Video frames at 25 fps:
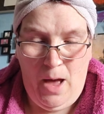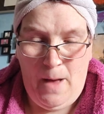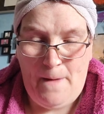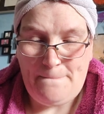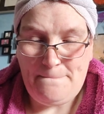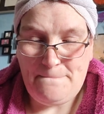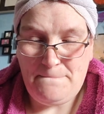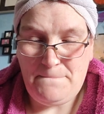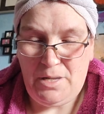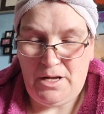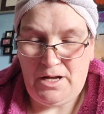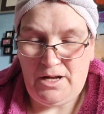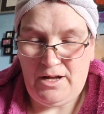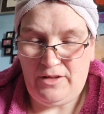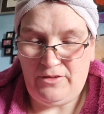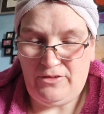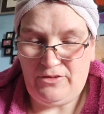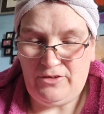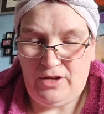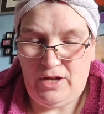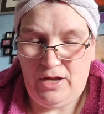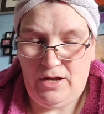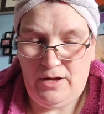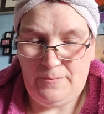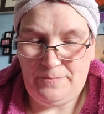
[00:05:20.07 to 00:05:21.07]
But
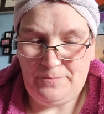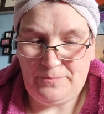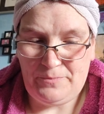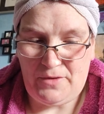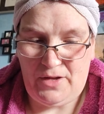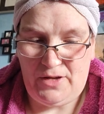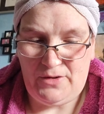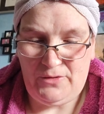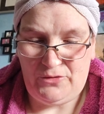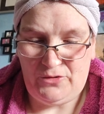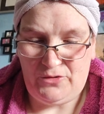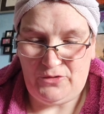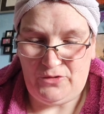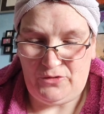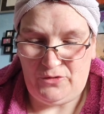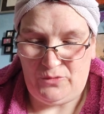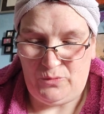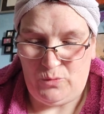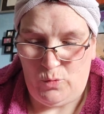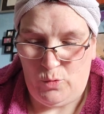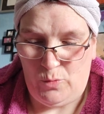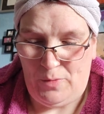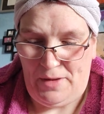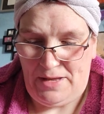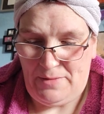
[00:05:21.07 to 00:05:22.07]
I also got
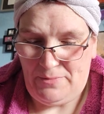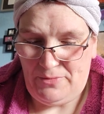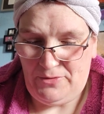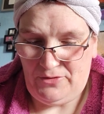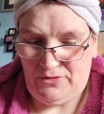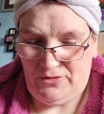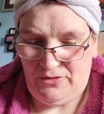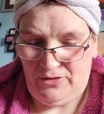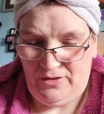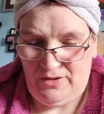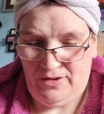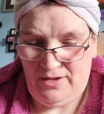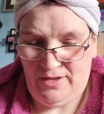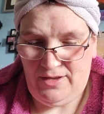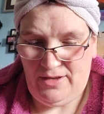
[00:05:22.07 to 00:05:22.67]
some wallpapers,